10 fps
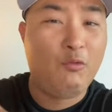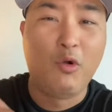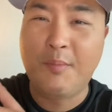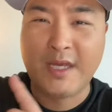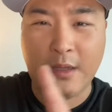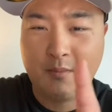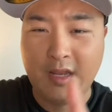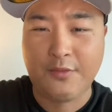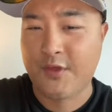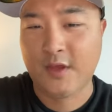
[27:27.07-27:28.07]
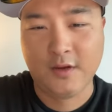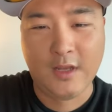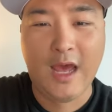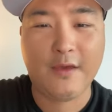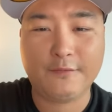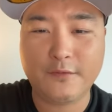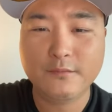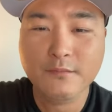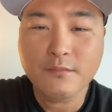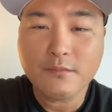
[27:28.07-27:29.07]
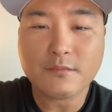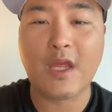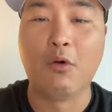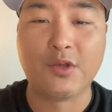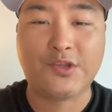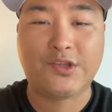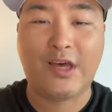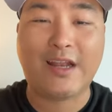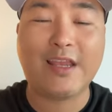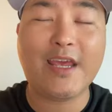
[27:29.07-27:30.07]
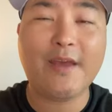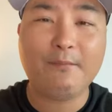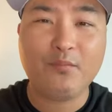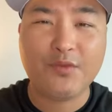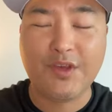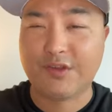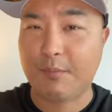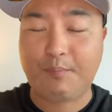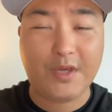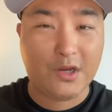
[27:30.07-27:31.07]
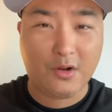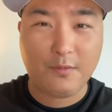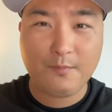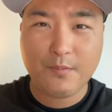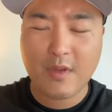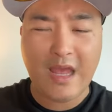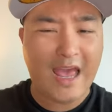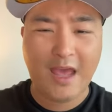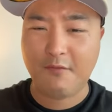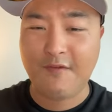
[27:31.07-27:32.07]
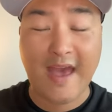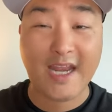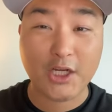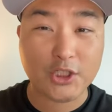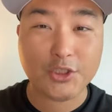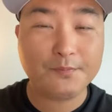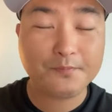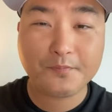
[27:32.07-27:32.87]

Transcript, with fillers: will become nothing in your life. It will suddenly disappear and vanish.